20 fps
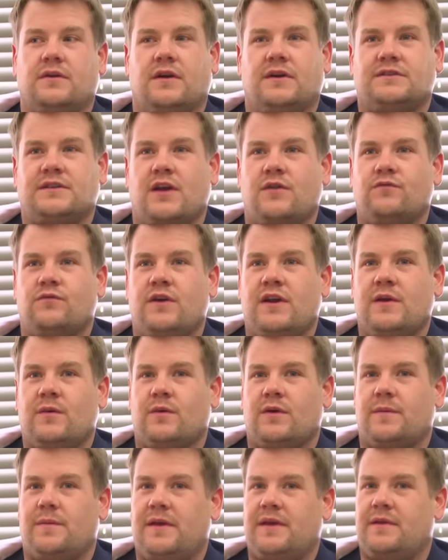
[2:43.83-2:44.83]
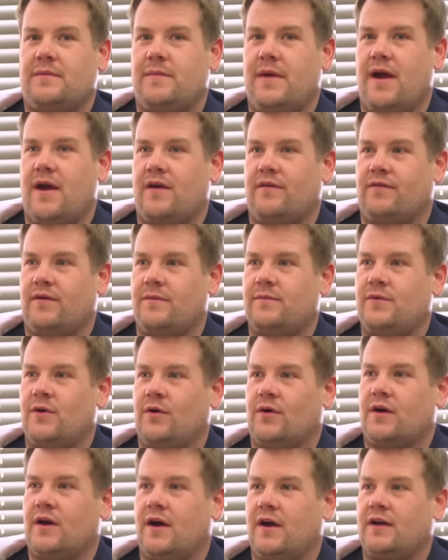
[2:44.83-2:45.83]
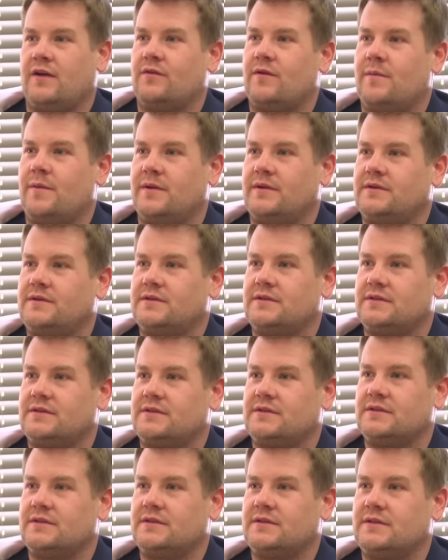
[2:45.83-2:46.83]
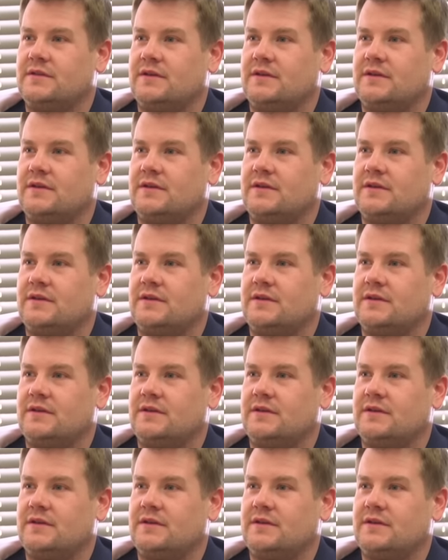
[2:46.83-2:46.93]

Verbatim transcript: I don't really want to be the mayor if I'm not cutting ribbons.